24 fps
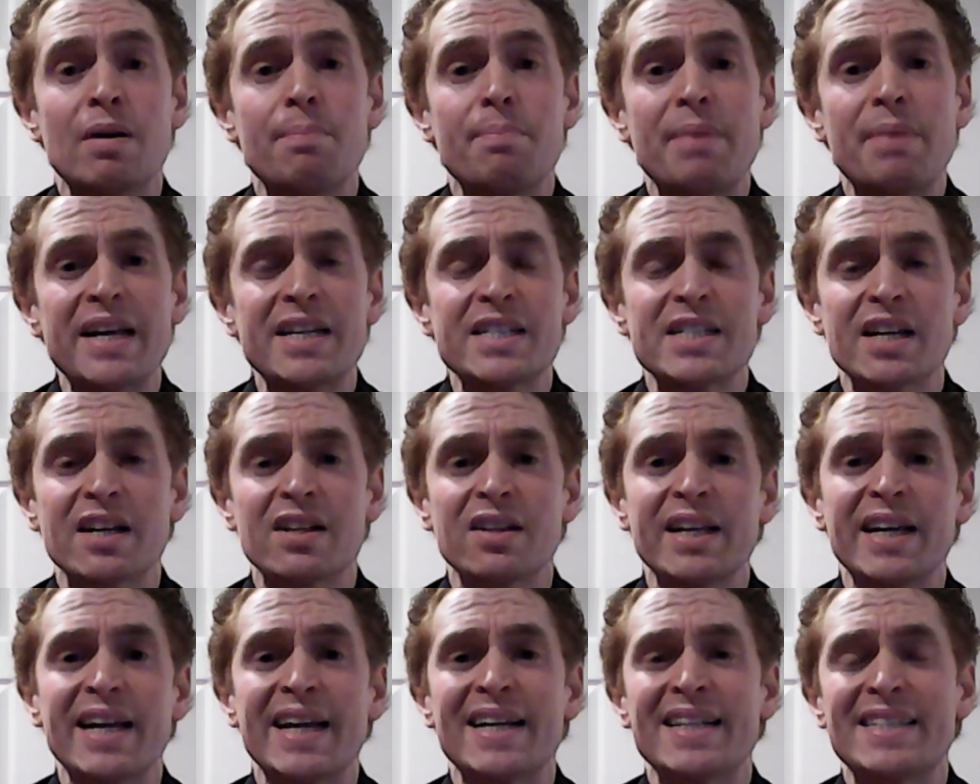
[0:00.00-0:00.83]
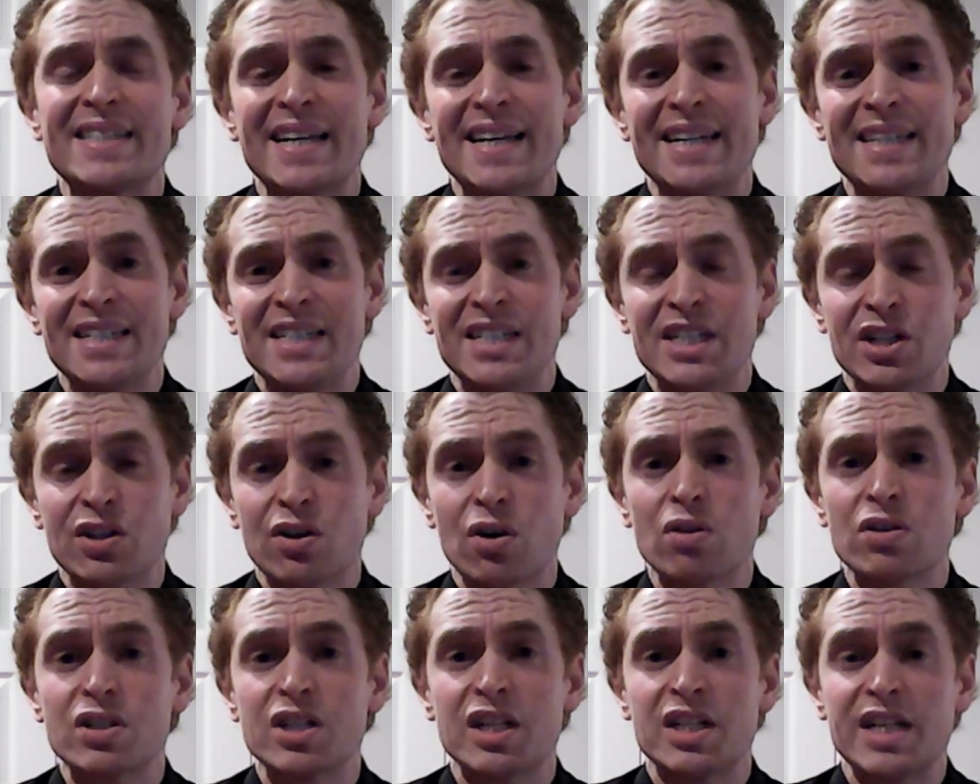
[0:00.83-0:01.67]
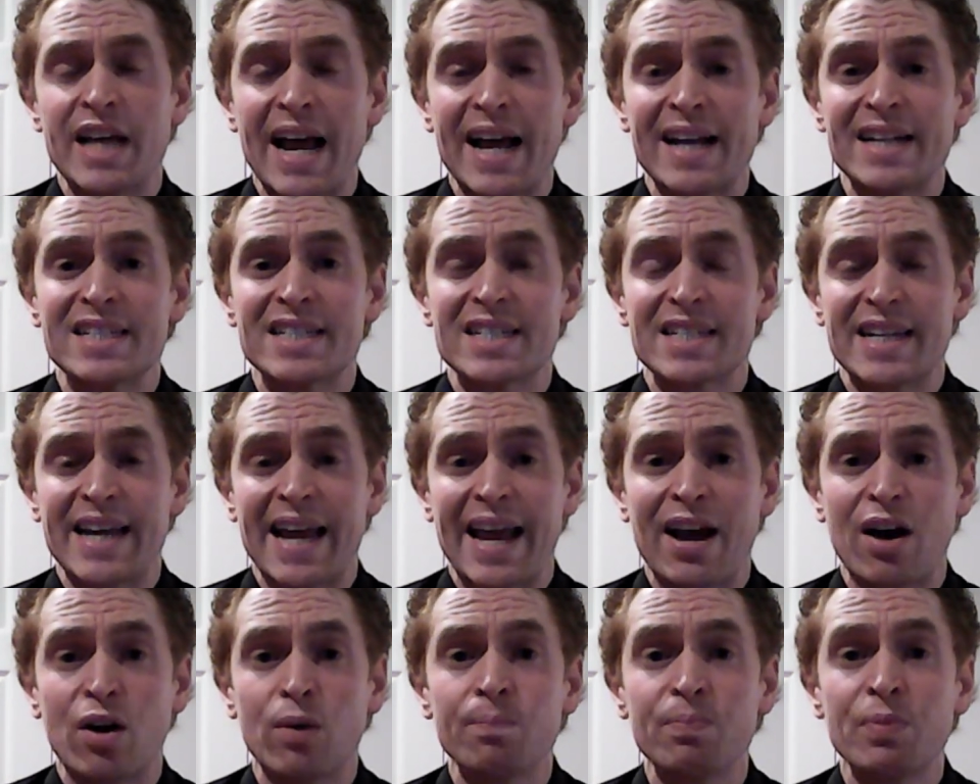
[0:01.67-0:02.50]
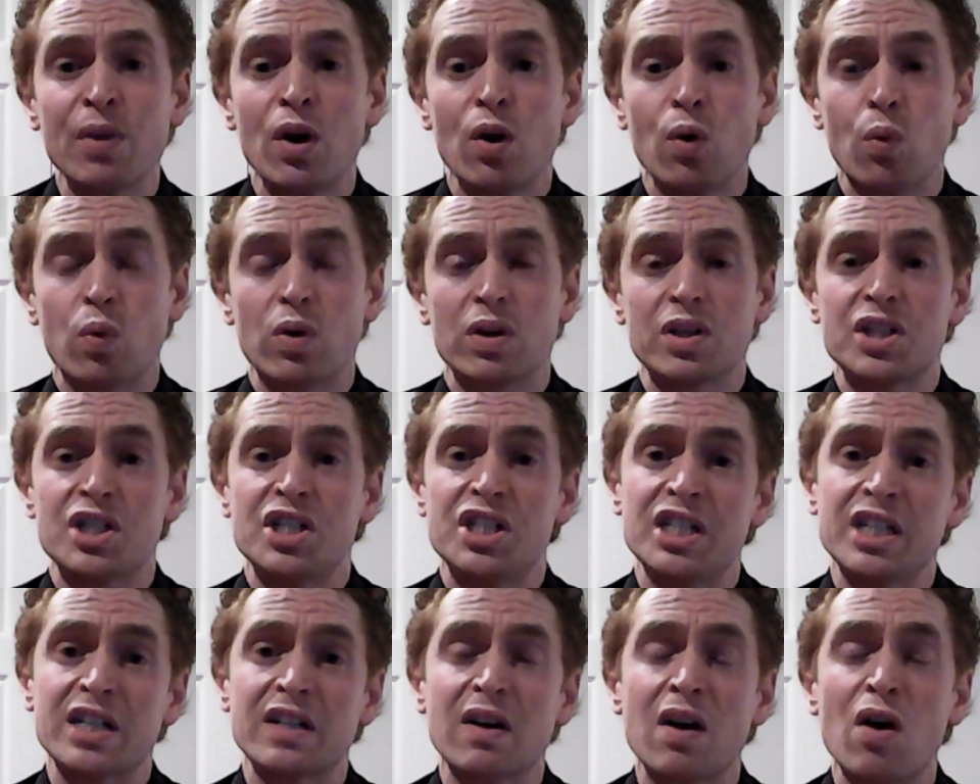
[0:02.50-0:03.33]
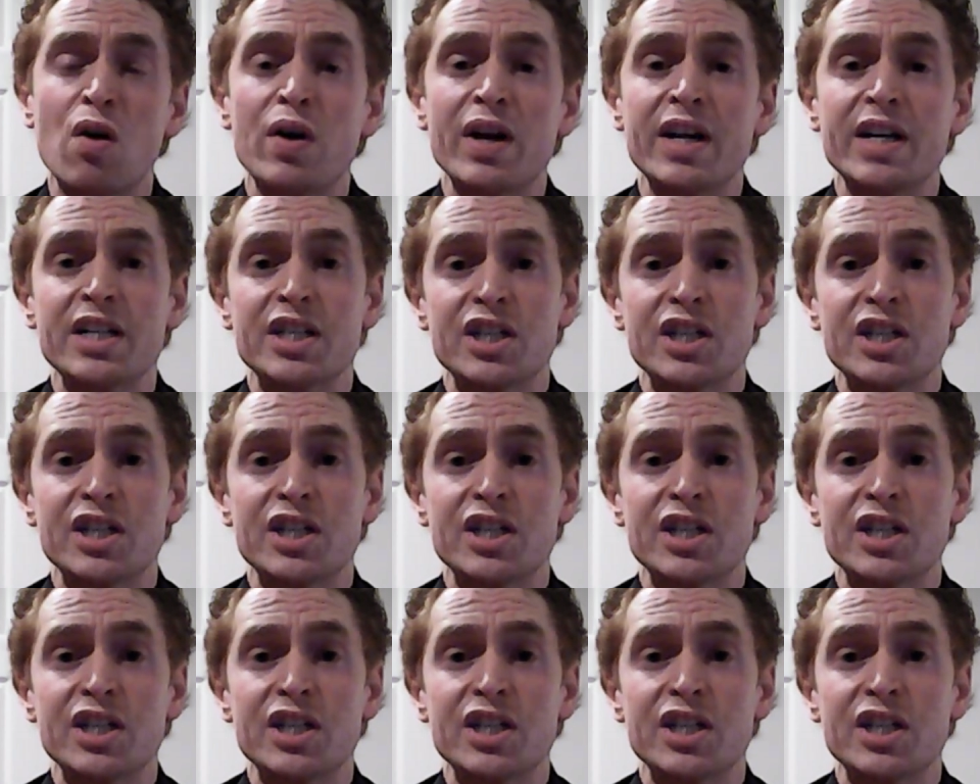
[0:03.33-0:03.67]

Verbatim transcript: but basically it's a zero to ten scale where zero